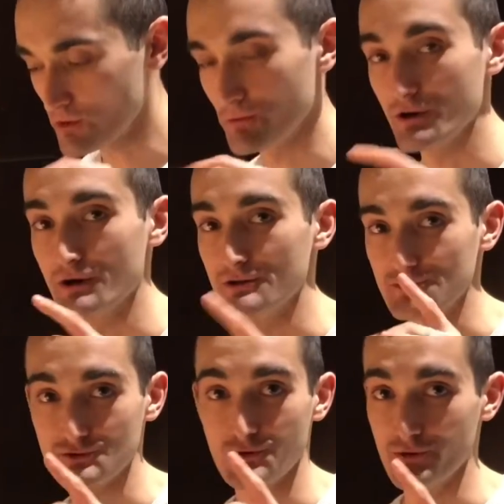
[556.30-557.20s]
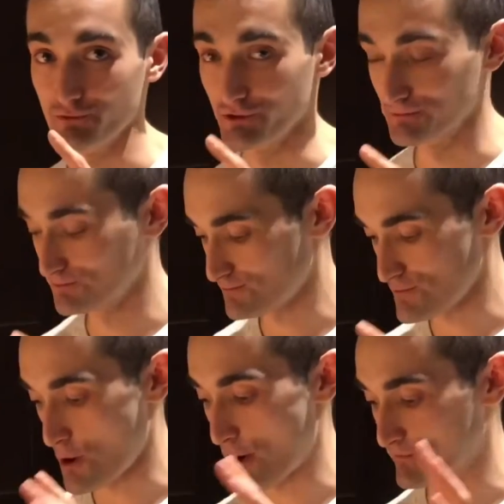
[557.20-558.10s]
Oh my god, that's so unreal.
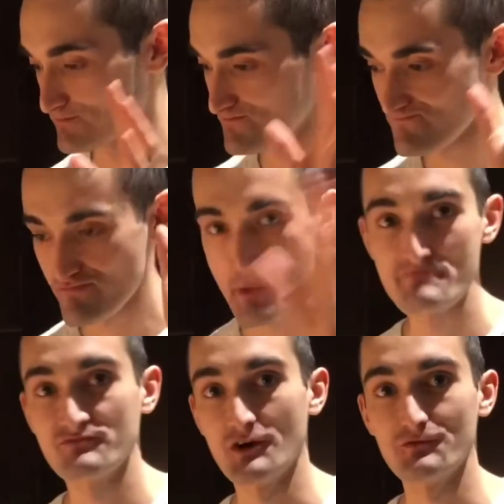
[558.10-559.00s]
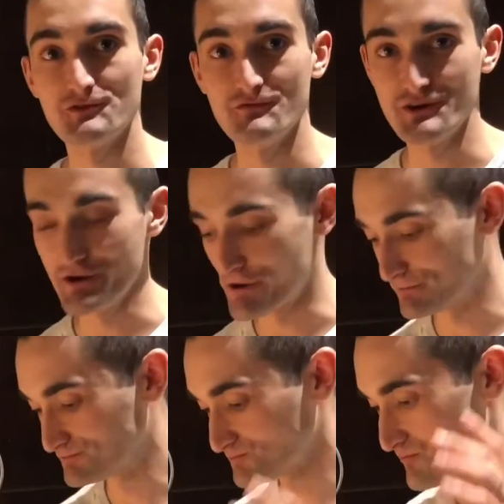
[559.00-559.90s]
All right, enough for the video.